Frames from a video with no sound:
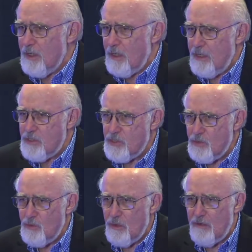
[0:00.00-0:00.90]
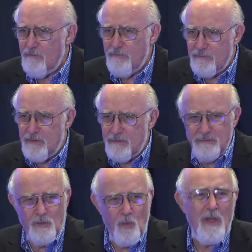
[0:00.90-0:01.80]
issue of
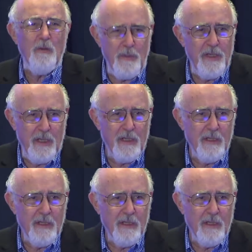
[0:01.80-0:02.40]
well-being.